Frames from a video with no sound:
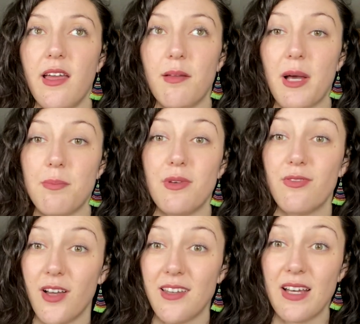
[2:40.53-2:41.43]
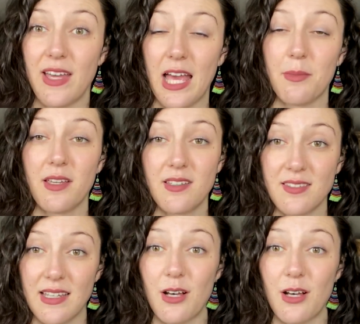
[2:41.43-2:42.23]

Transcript: it might be fun to have a hammock to sit